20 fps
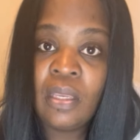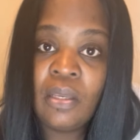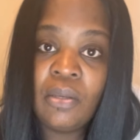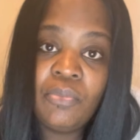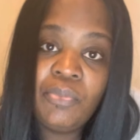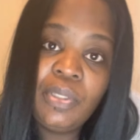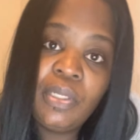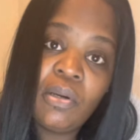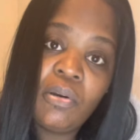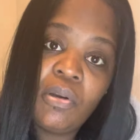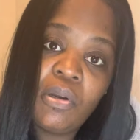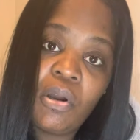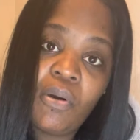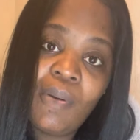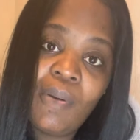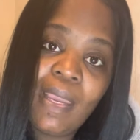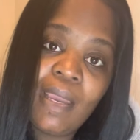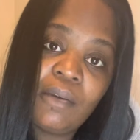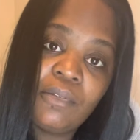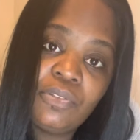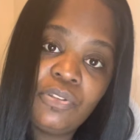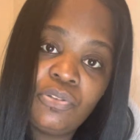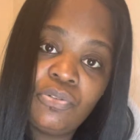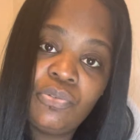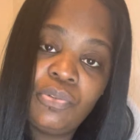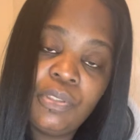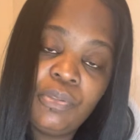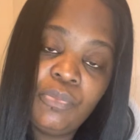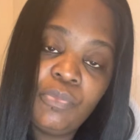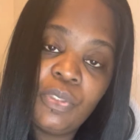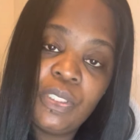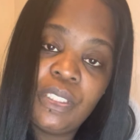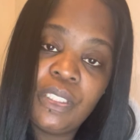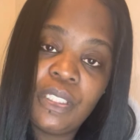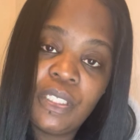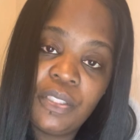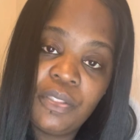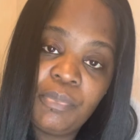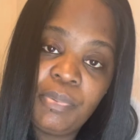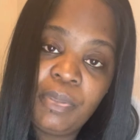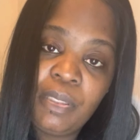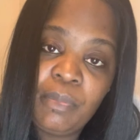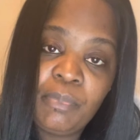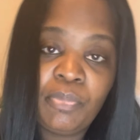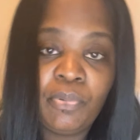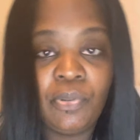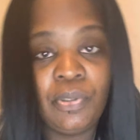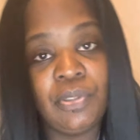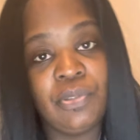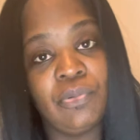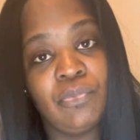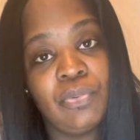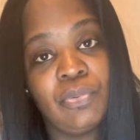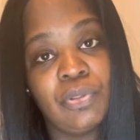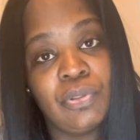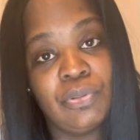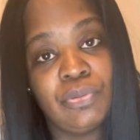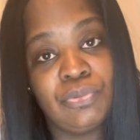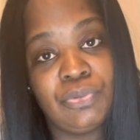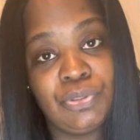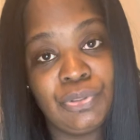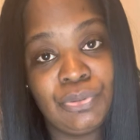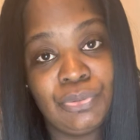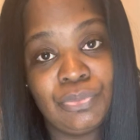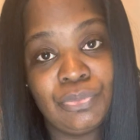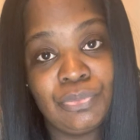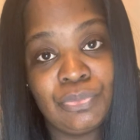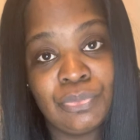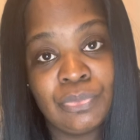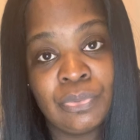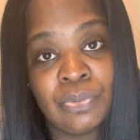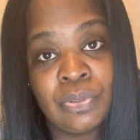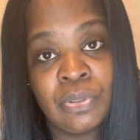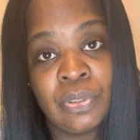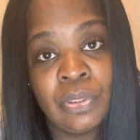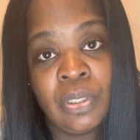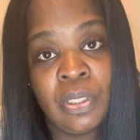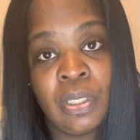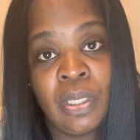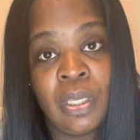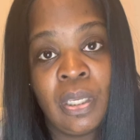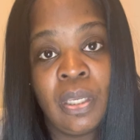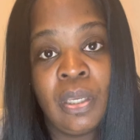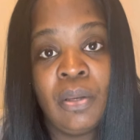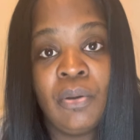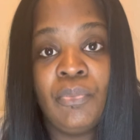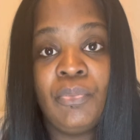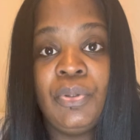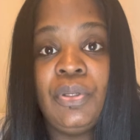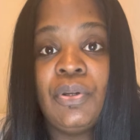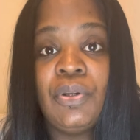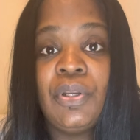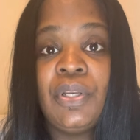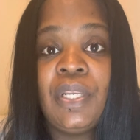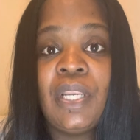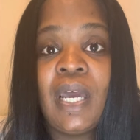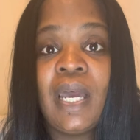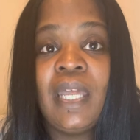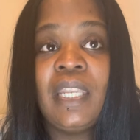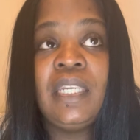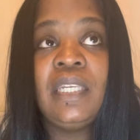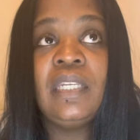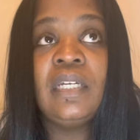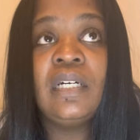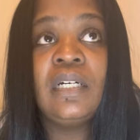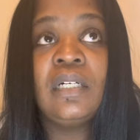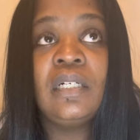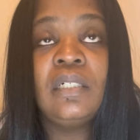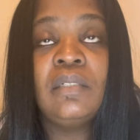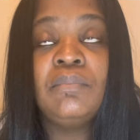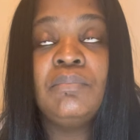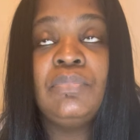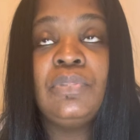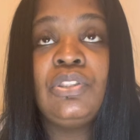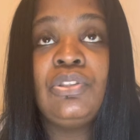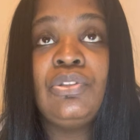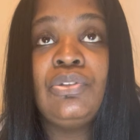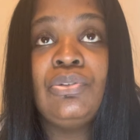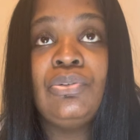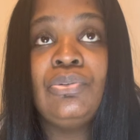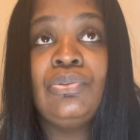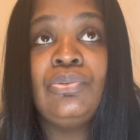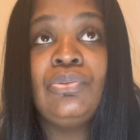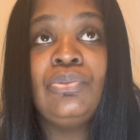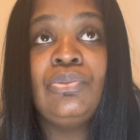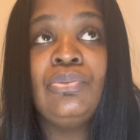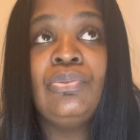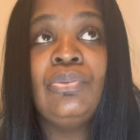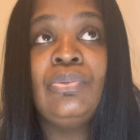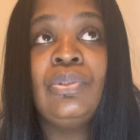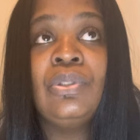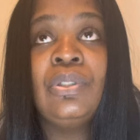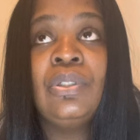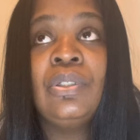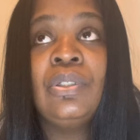We don't go out doing what other people in the world do. We are not numb to